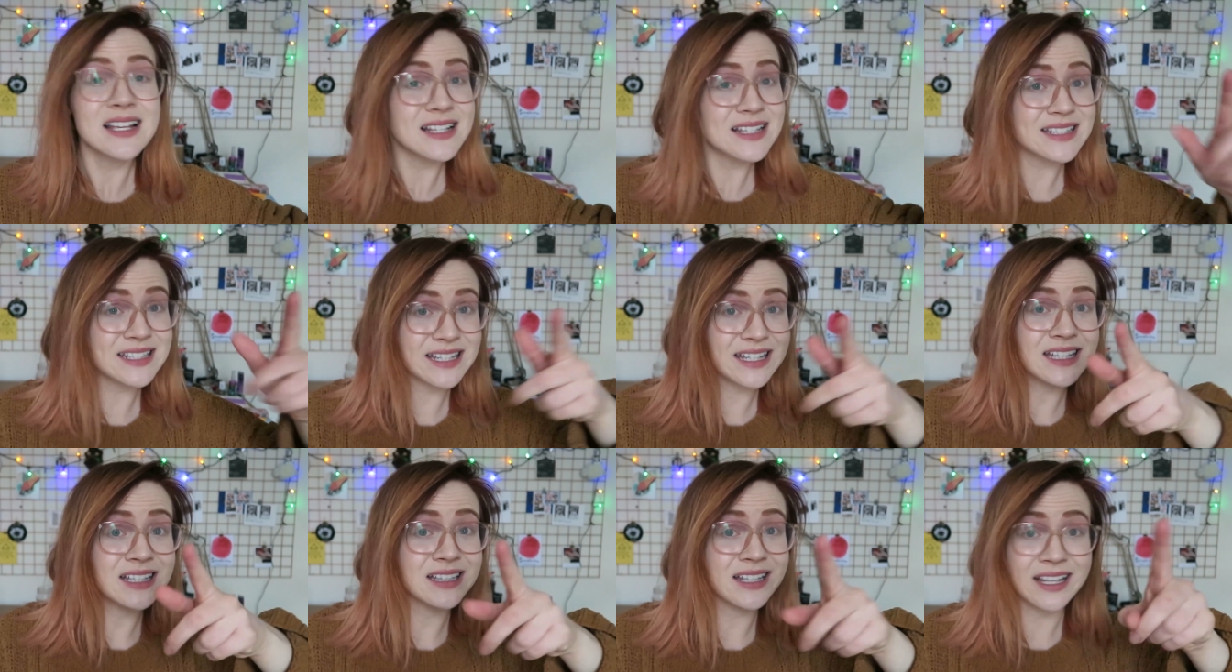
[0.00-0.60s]

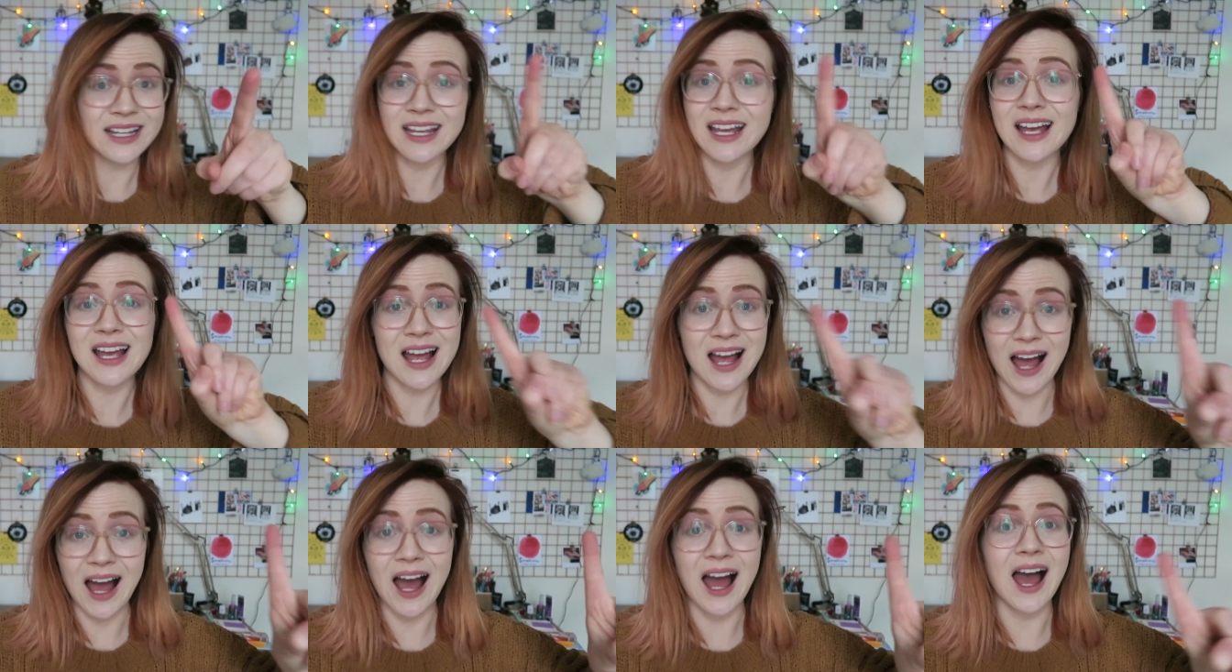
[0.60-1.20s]
See, like
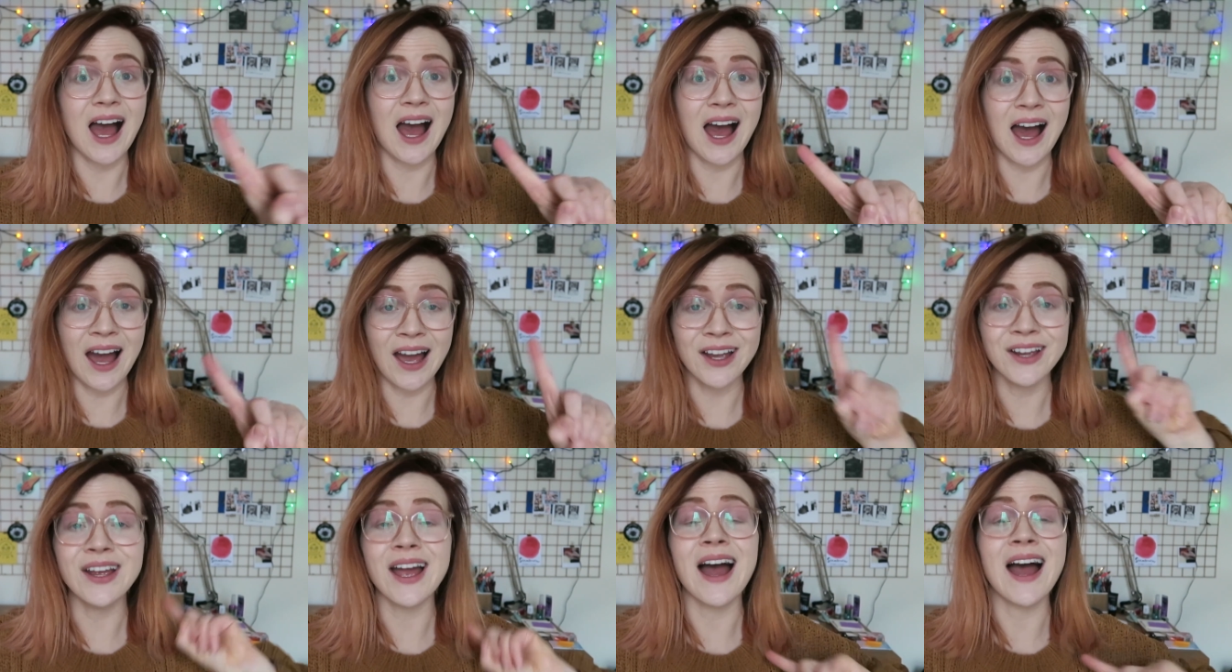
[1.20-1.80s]

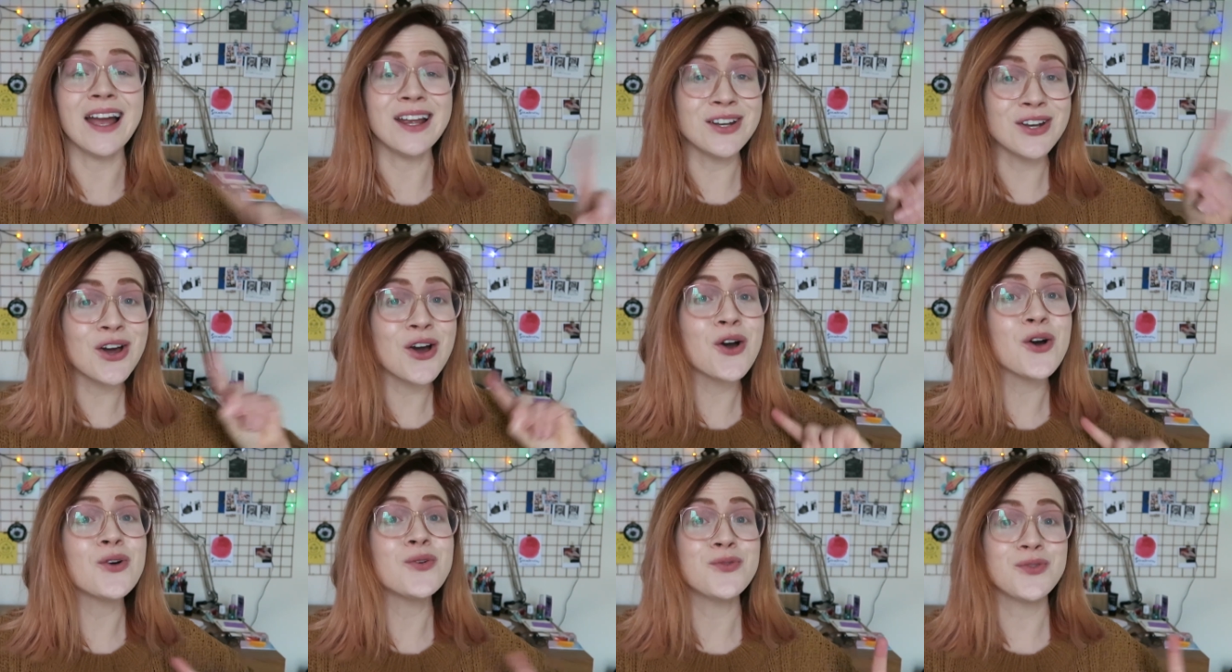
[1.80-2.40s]
I
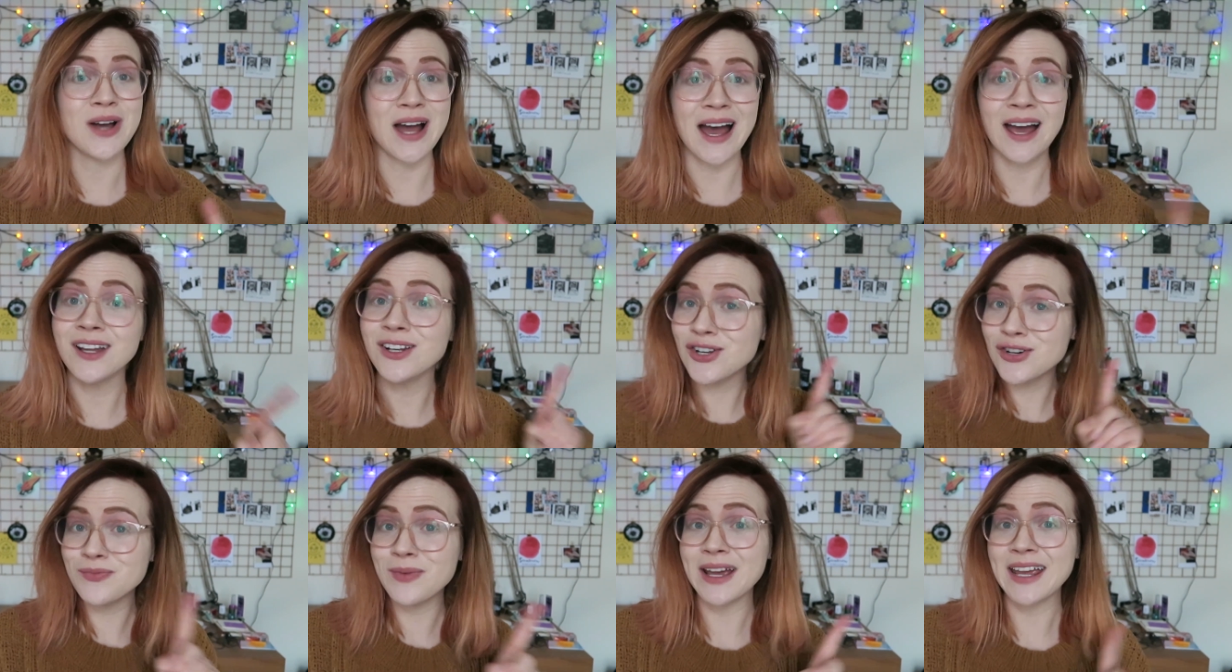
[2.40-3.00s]
know
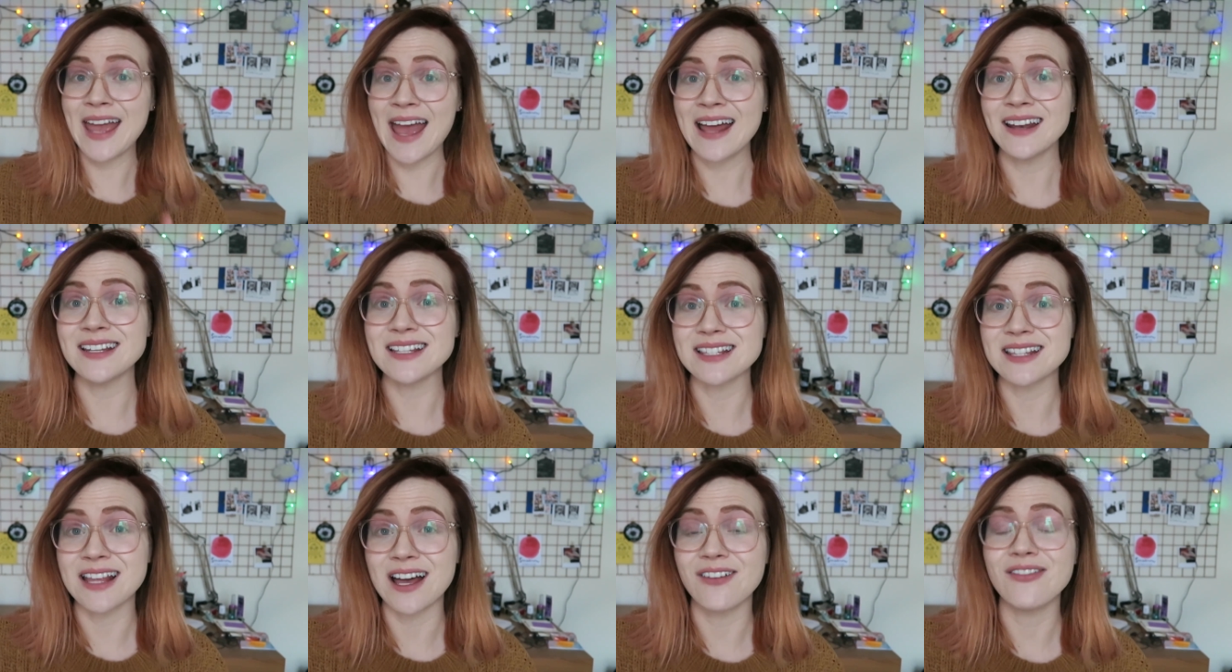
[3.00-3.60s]
my
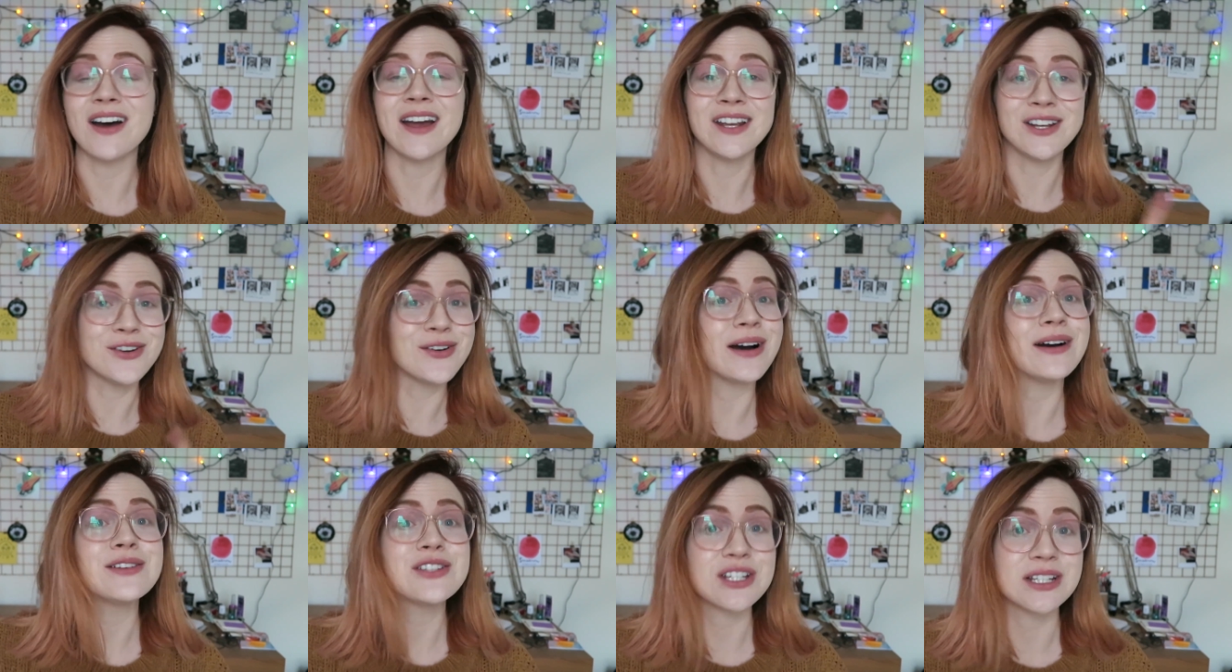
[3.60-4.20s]
candy stuff. I know
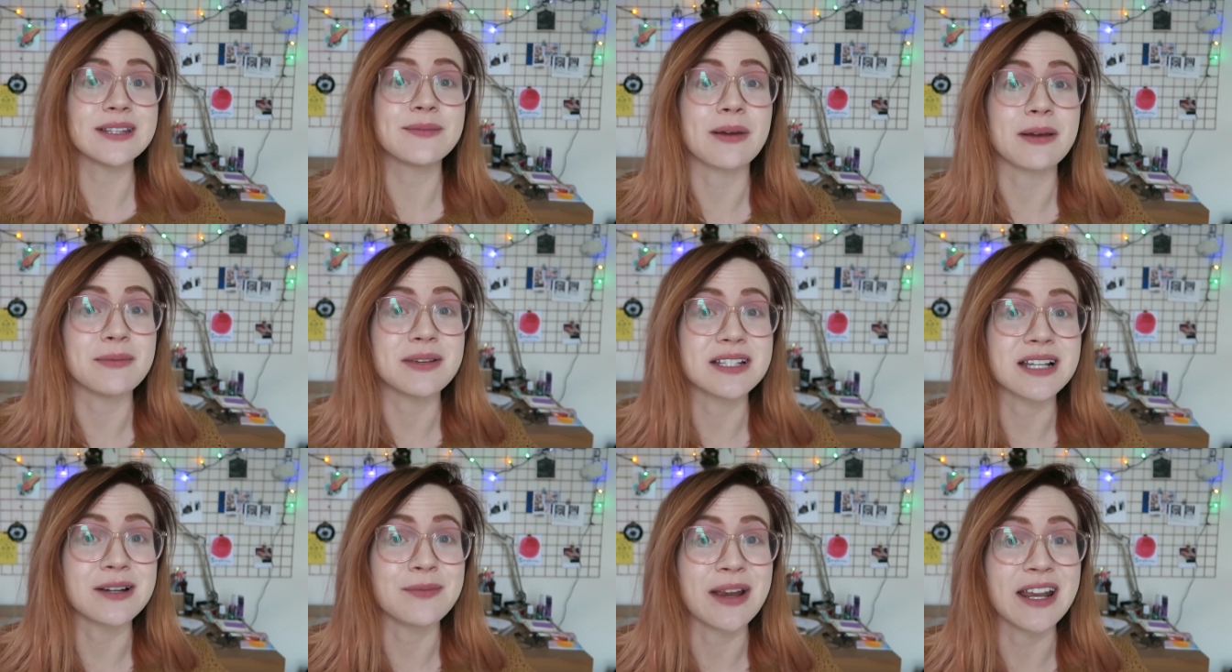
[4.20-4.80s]
how jelly
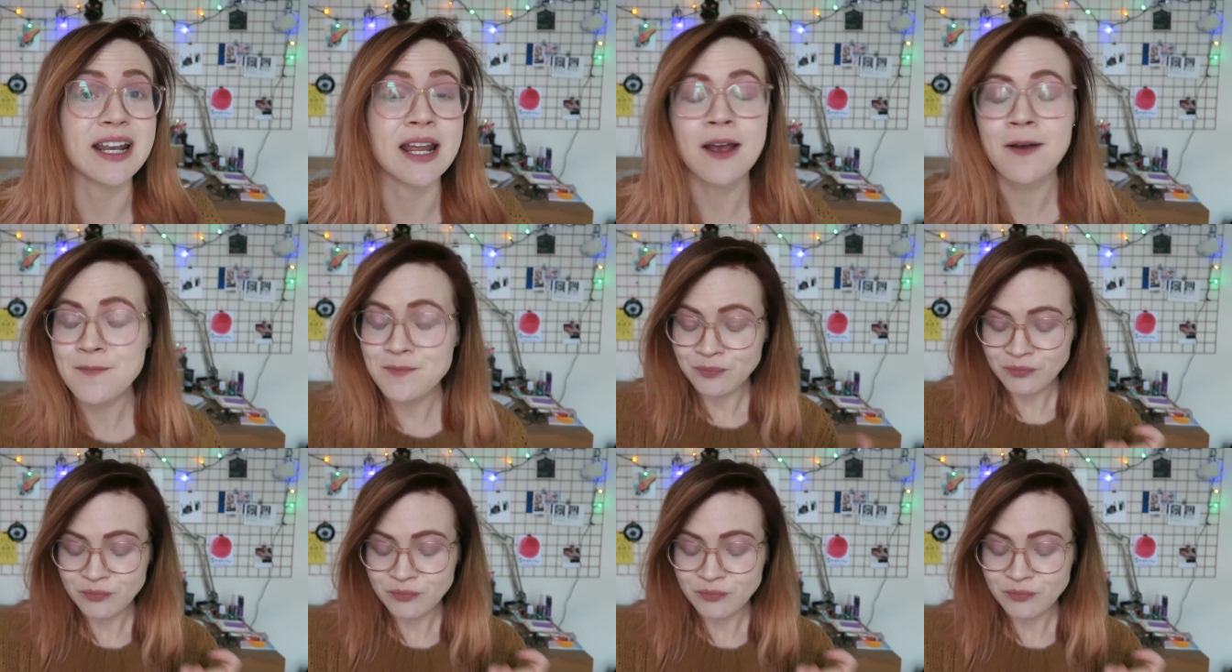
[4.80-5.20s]
babies are made.